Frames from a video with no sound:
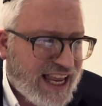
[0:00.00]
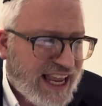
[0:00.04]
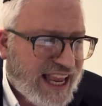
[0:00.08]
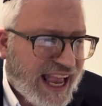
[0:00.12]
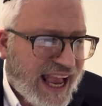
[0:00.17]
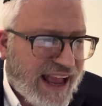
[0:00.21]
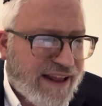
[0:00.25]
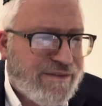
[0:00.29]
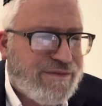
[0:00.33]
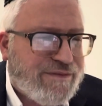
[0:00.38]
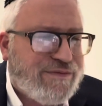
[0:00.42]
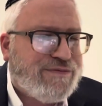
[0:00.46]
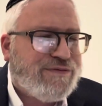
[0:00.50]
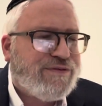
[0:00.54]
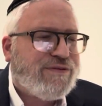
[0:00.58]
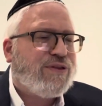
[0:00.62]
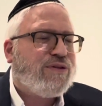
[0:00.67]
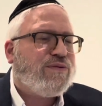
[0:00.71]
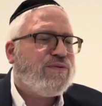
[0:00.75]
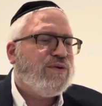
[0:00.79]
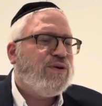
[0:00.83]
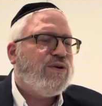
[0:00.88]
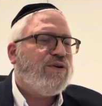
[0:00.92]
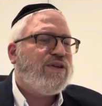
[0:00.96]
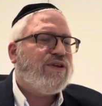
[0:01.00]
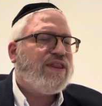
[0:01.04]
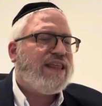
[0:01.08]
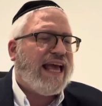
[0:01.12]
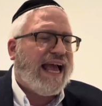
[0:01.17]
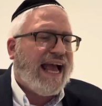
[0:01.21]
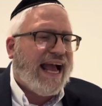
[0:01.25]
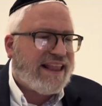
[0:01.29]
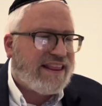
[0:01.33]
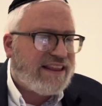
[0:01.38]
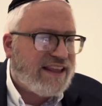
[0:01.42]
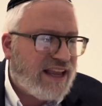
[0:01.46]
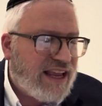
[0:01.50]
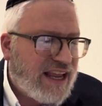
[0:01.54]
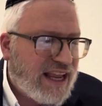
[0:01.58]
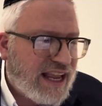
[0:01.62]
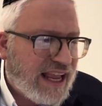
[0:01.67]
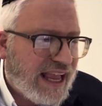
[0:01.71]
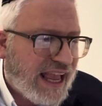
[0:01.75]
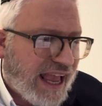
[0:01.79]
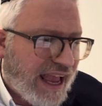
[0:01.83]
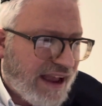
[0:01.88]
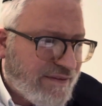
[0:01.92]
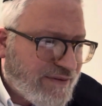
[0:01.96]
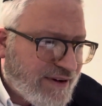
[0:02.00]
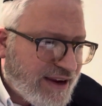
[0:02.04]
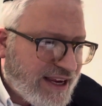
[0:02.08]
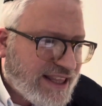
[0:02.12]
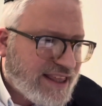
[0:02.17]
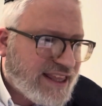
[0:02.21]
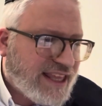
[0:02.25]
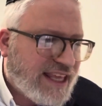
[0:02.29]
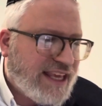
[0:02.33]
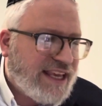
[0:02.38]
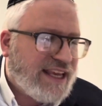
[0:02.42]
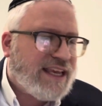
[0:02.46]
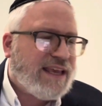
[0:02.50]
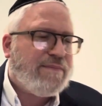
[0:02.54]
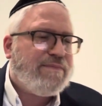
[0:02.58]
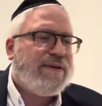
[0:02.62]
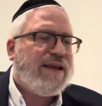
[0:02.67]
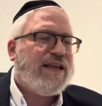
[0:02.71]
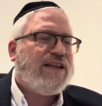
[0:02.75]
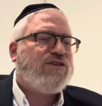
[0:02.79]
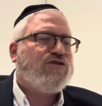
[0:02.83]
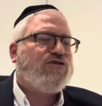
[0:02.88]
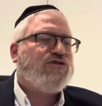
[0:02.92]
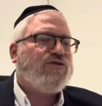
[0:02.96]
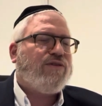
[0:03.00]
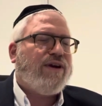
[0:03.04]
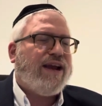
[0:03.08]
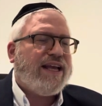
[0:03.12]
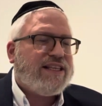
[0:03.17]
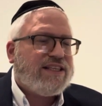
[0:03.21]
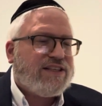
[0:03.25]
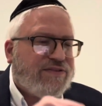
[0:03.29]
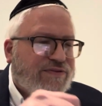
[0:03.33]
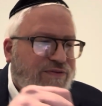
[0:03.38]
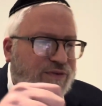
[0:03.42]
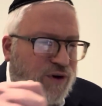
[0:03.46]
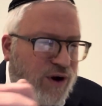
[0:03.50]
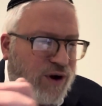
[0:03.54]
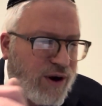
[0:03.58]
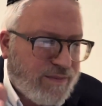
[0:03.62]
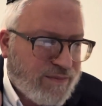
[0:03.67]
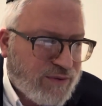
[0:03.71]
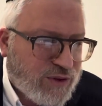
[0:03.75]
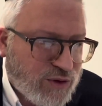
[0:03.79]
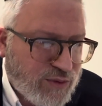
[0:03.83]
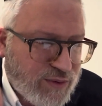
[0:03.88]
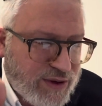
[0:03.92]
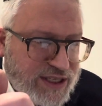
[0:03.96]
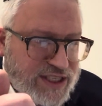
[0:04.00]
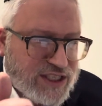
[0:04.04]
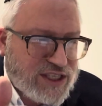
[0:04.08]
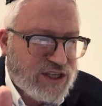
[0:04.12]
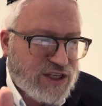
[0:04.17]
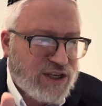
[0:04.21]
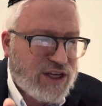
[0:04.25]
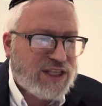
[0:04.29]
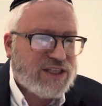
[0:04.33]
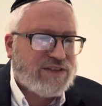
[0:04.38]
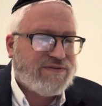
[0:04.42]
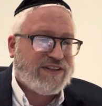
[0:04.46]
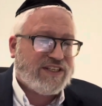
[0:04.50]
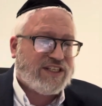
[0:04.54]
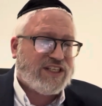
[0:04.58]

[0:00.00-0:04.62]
And through that, Everything can be transformed to a schus.